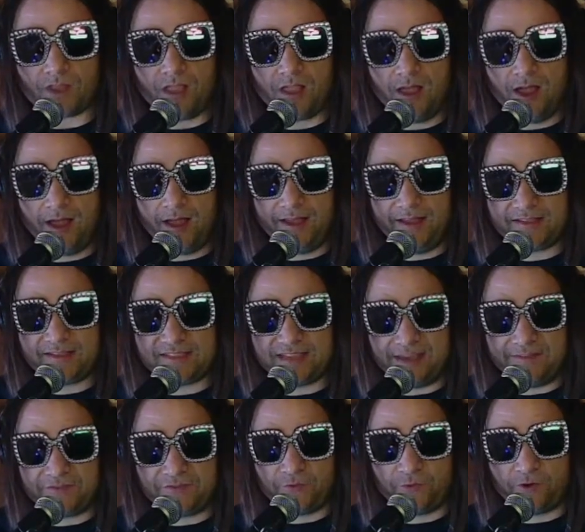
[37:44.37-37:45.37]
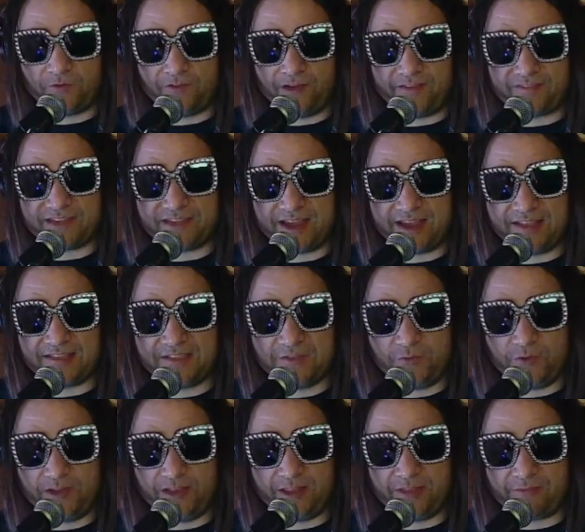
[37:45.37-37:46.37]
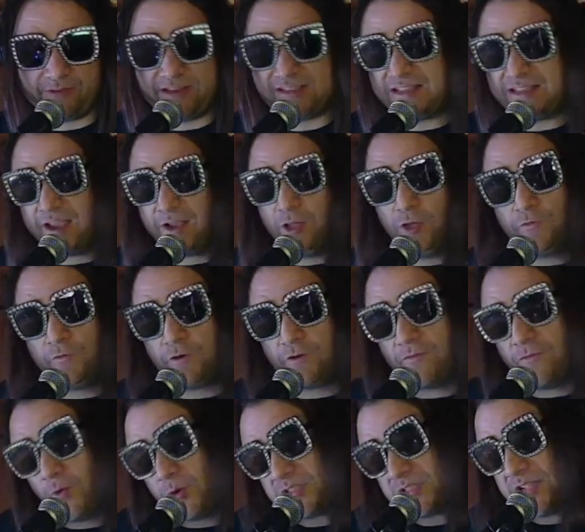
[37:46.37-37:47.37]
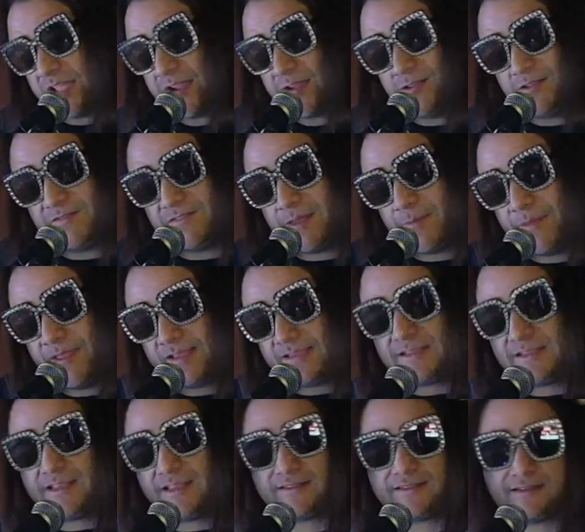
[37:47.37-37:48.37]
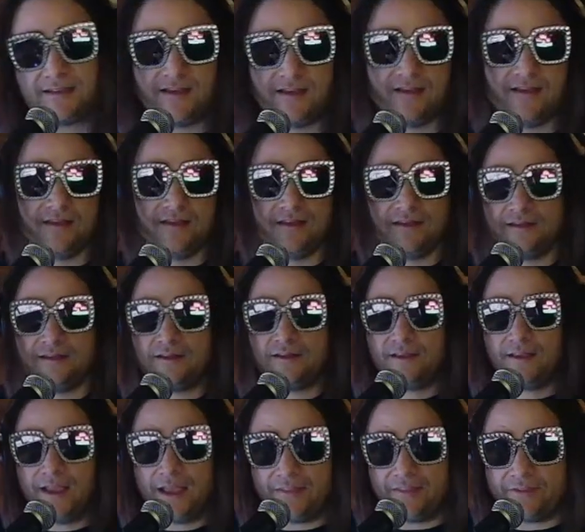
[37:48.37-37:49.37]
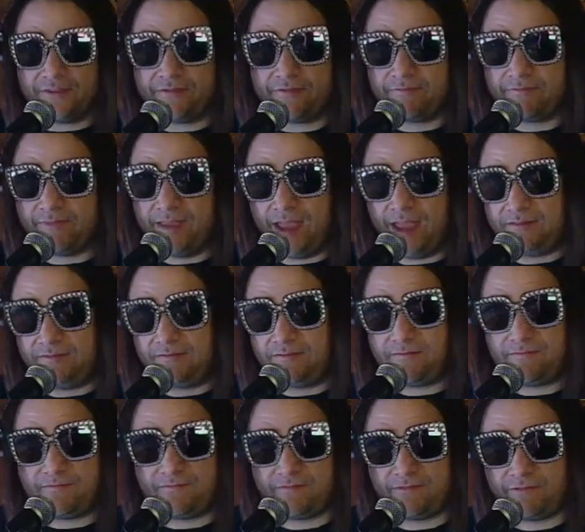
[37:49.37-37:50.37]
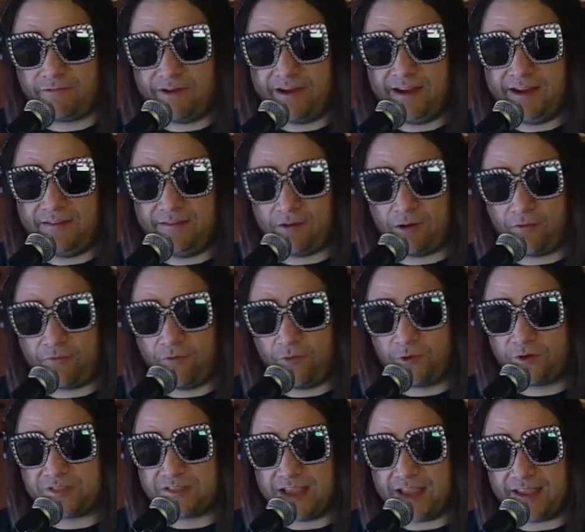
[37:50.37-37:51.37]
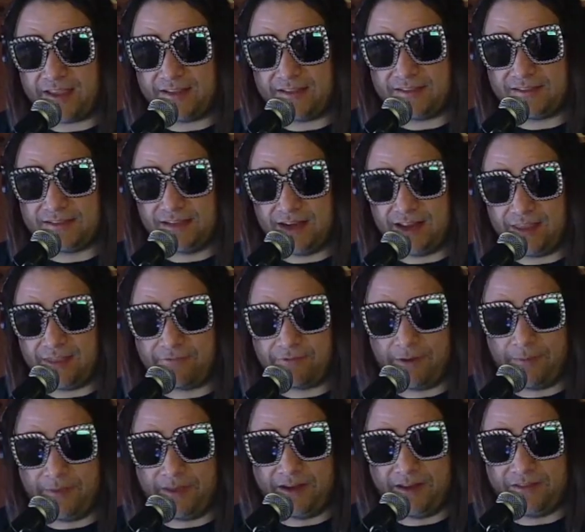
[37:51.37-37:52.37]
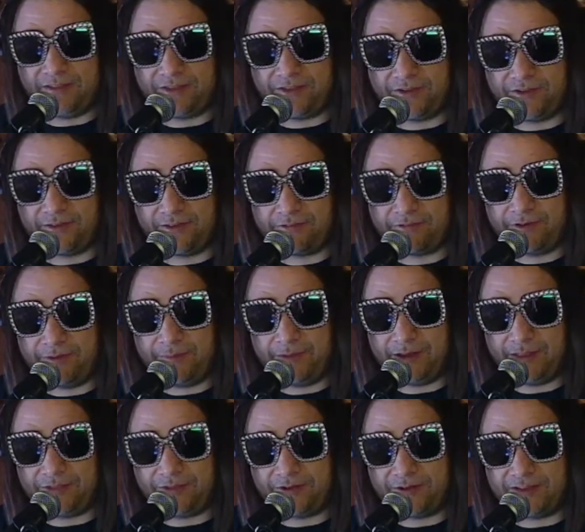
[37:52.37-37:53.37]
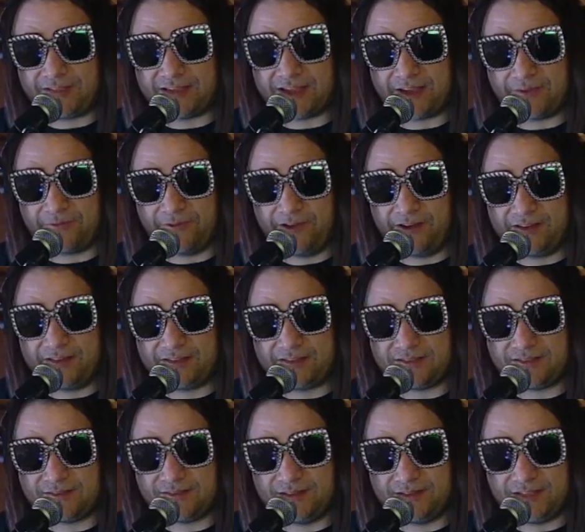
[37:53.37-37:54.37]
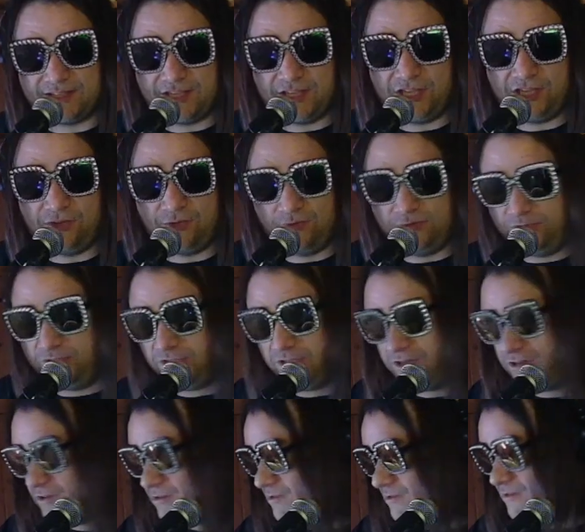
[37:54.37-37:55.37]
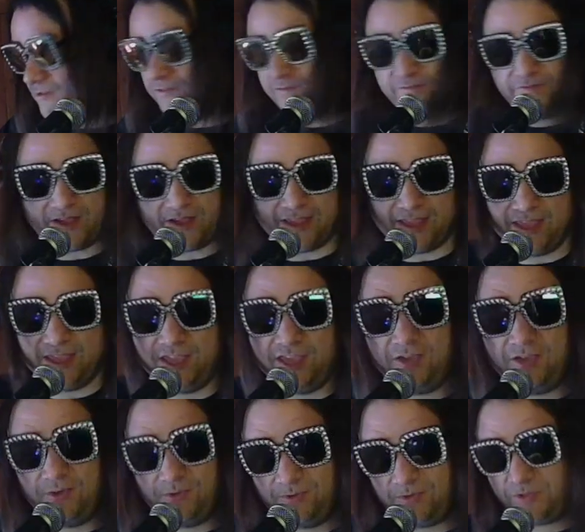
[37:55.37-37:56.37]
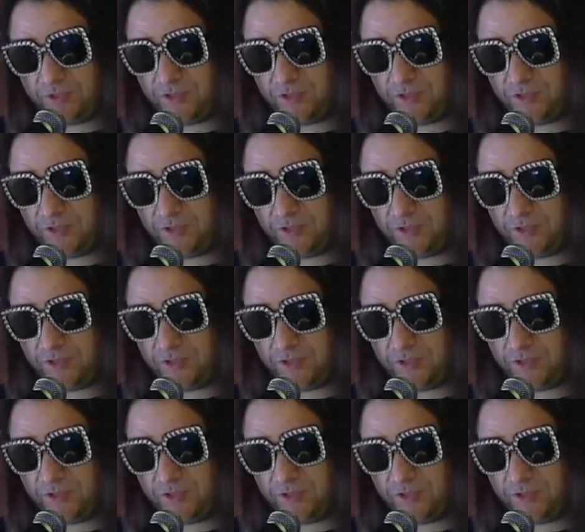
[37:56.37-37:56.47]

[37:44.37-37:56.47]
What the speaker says: it saves 4 or 5 seconds if we get a 3-cycle over a 4-cycle, if that makes sense. And 3 or 4 seconds in a 3-minute and 30-second run is huge. Fucking huge.